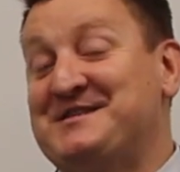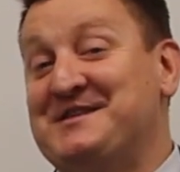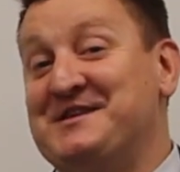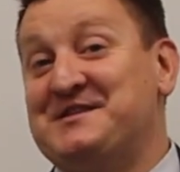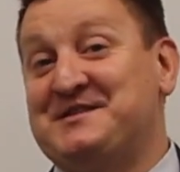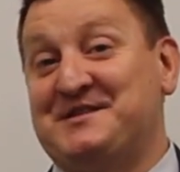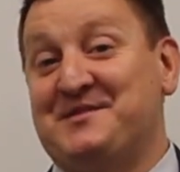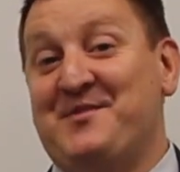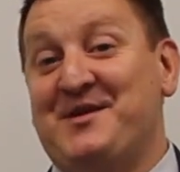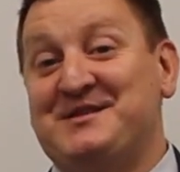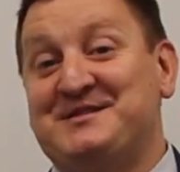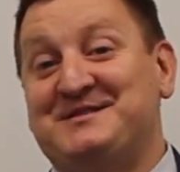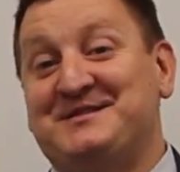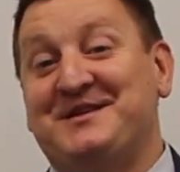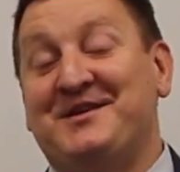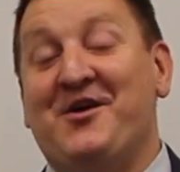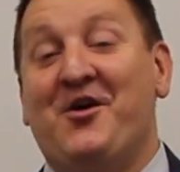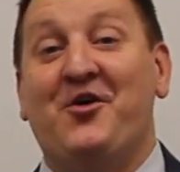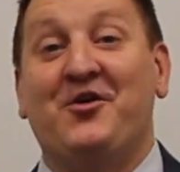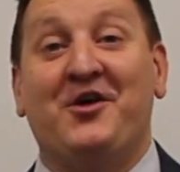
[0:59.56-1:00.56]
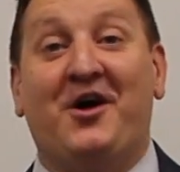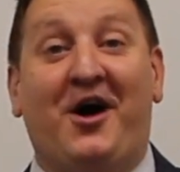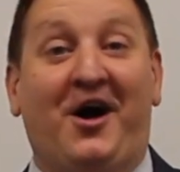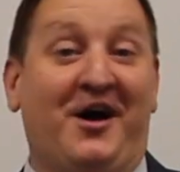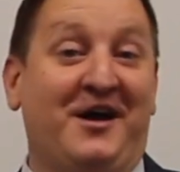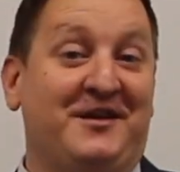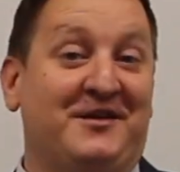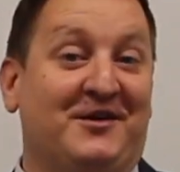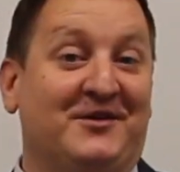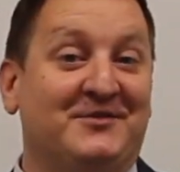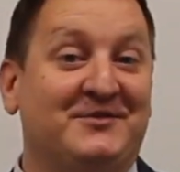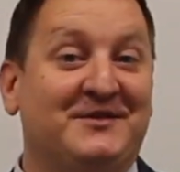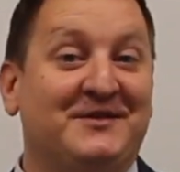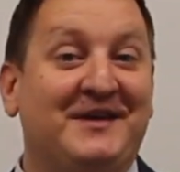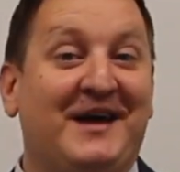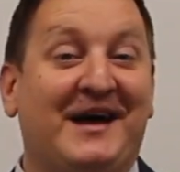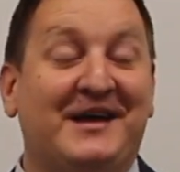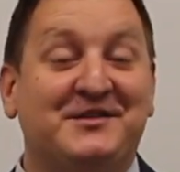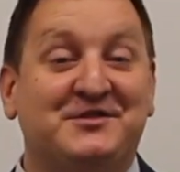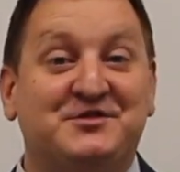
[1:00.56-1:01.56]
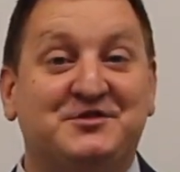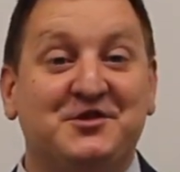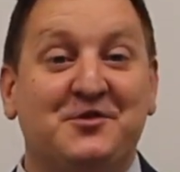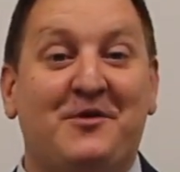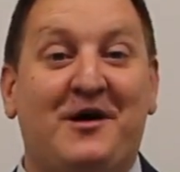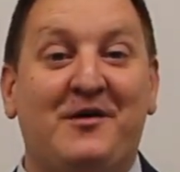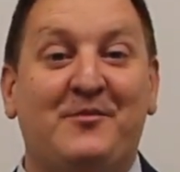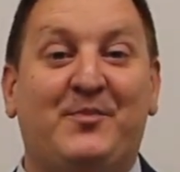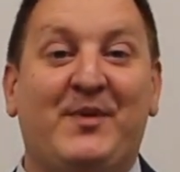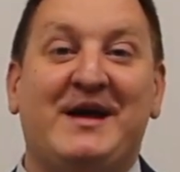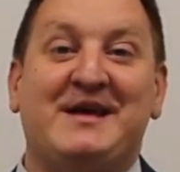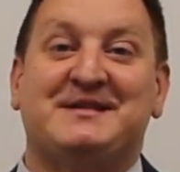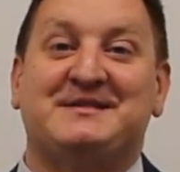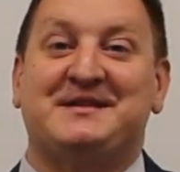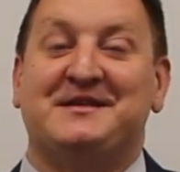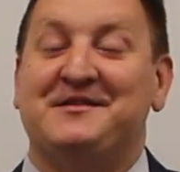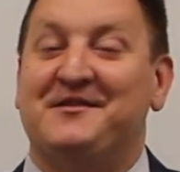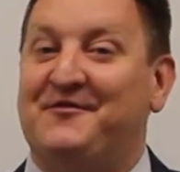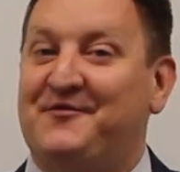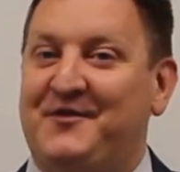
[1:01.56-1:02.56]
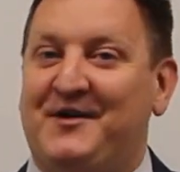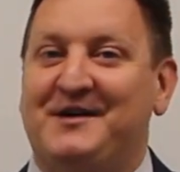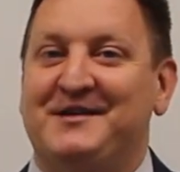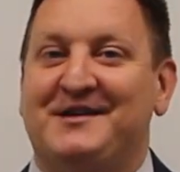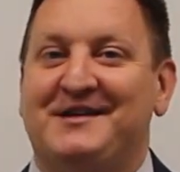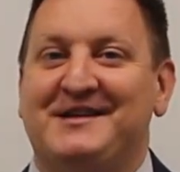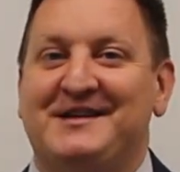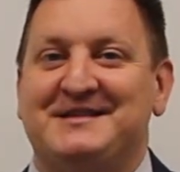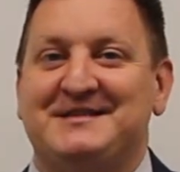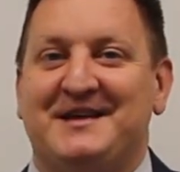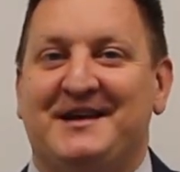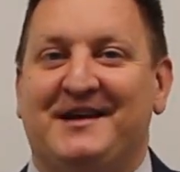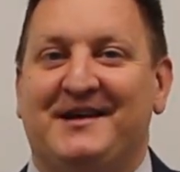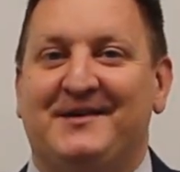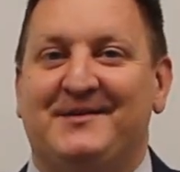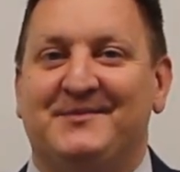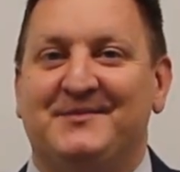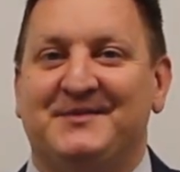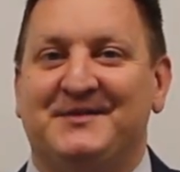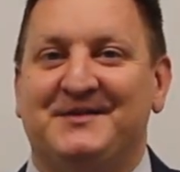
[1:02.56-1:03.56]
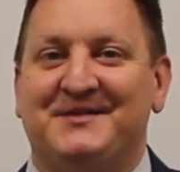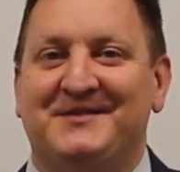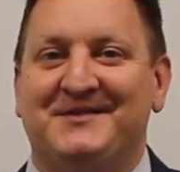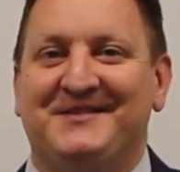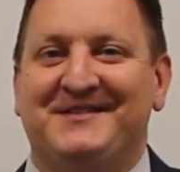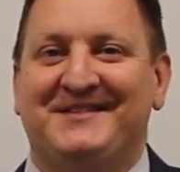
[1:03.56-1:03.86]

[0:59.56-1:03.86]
this semester on a high note and do our best in the final exams.